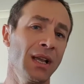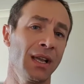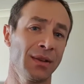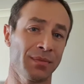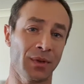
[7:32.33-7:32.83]

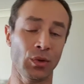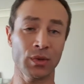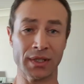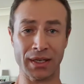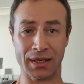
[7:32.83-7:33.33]
And
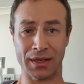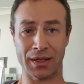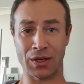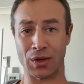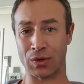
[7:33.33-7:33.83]
looks like
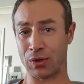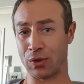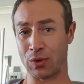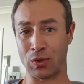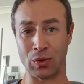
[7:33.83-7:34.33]

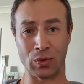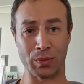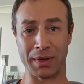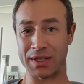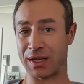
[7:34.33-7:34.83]
you
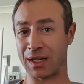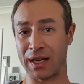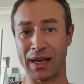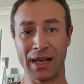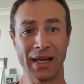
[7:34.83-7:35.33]

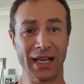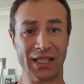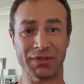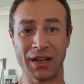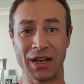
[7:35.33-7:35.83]
basically
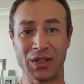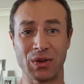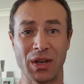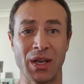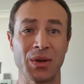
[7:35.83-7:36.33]
exfoliate your
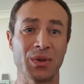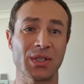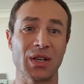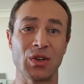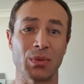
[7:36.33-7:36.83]
heels
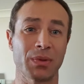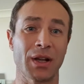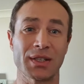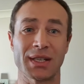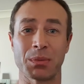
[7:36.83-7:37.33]
and you
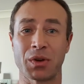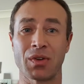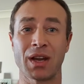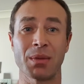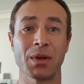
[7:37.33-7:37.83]
apply some
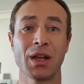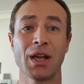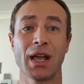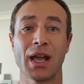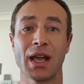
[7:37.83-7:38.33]
cream
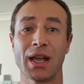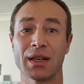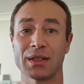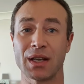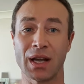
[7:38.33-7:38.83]

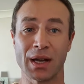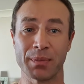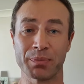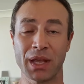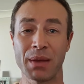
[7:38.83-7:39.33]
and
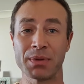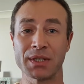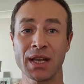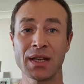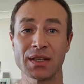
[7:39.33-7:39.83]
happy
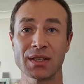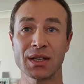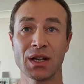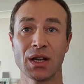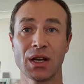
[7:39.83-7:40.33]
days.
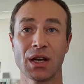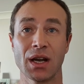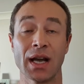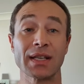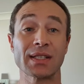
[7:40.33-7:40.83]

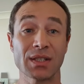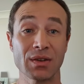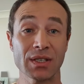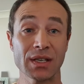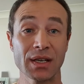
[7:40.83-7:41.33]

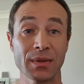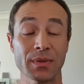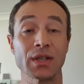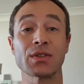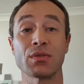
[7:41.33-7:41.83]
Seriously,
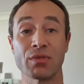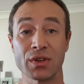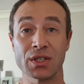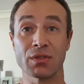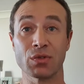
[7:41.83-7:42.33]
there's a
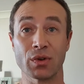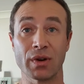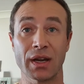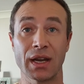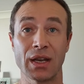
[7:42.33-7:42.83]
reason for
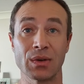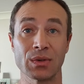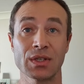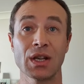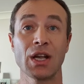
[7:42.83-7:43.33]
cracked
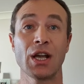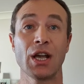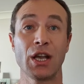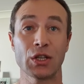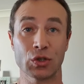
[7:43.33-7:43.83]
heels.
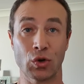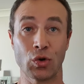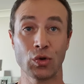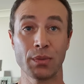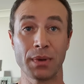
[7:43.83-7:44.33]
It
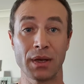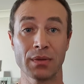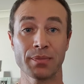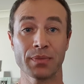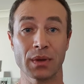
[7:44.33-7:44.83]
could
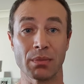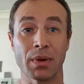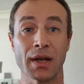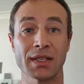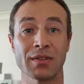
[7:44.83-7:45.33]
be
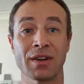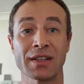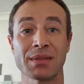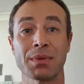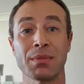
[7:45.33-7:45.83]

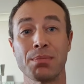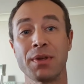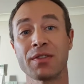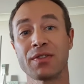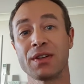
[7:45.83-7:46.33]
vitamin
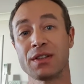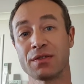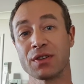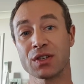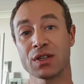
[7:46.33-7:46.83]
B3
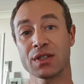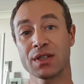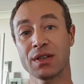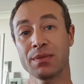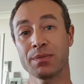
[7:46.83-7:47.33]

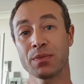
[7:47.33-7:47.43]
deficiency,